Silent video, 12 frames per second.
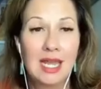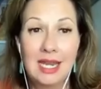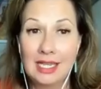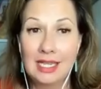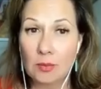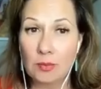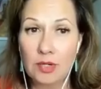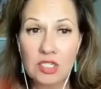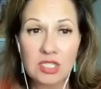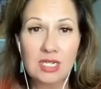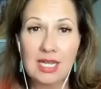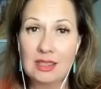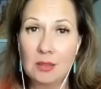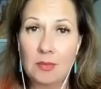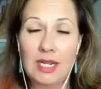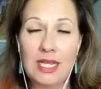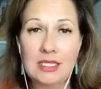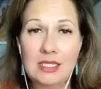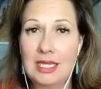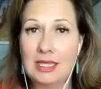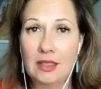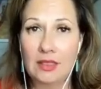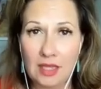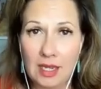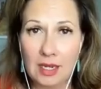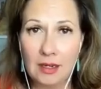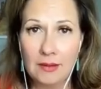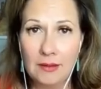not the person, not the place, not the thing.